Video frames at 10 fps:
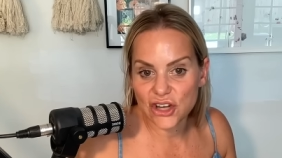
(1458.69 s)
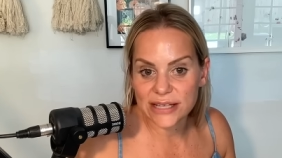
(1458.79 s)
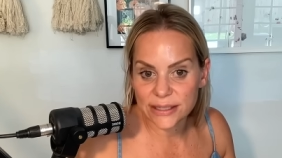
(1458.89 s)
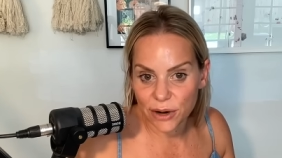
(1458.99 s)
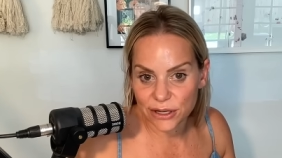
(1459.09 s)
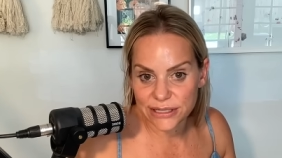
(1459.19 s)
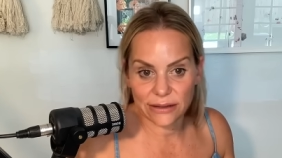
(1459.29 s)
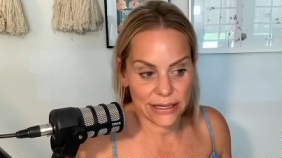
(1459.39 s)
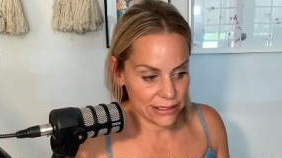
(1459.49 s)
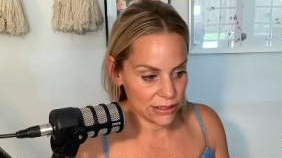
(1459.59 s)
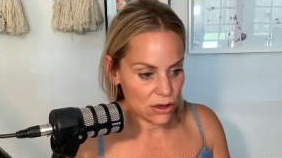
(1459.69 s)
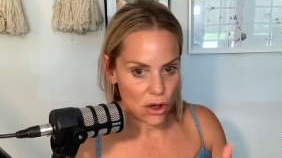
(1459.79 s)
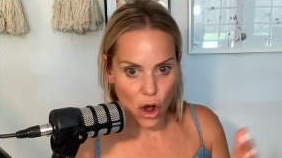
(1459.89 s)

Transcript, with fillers: Justin Martindale is